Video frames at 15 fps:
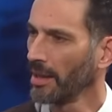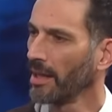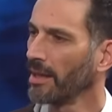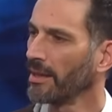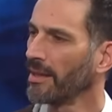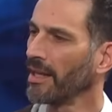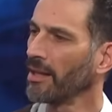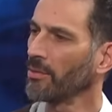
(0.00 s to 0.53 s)

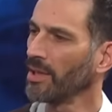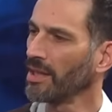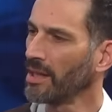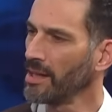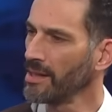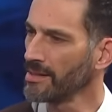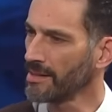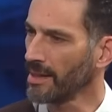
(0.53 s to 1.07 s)
and then when
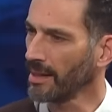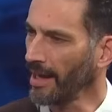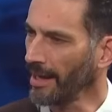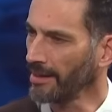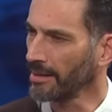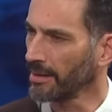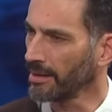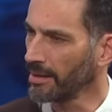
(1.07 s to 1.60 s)
he is
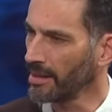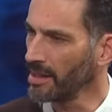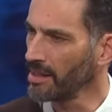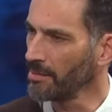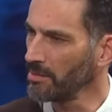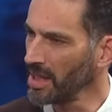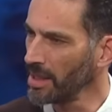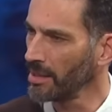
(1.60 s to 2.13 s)
elected,
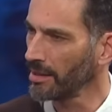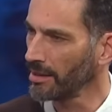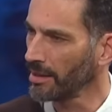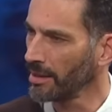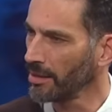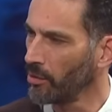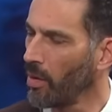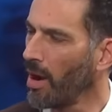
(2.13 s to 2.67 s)
he
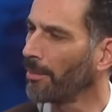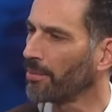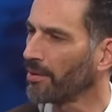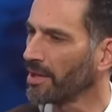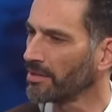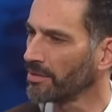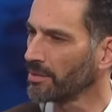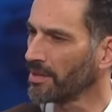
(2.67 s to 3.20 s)
immediately
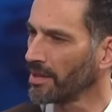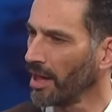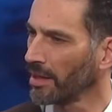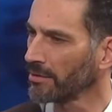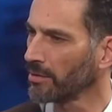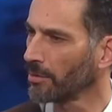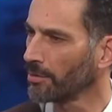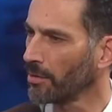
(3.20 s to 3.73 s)
cooperates with the
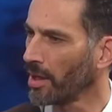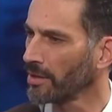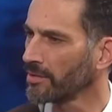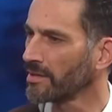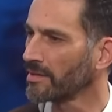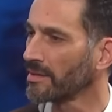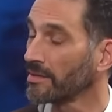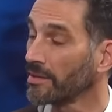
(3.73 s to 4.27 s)
Oslo
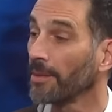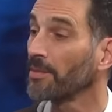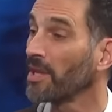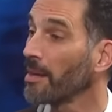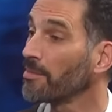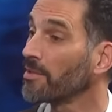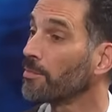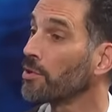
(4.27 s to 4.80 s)
process and
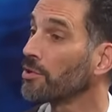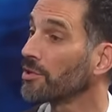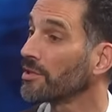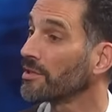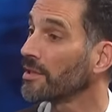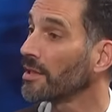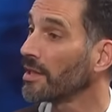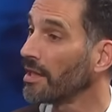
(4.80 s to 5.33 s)
sometimes
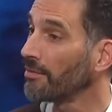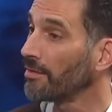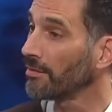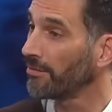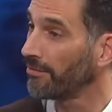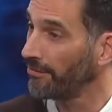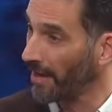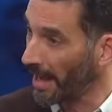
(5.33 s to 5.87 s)
pushes it
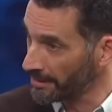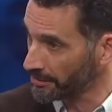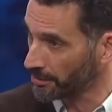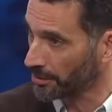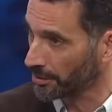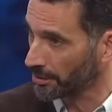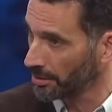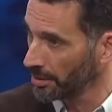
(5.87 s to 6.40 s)
even
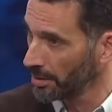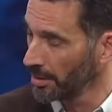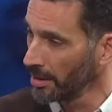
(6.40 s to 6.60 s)
faster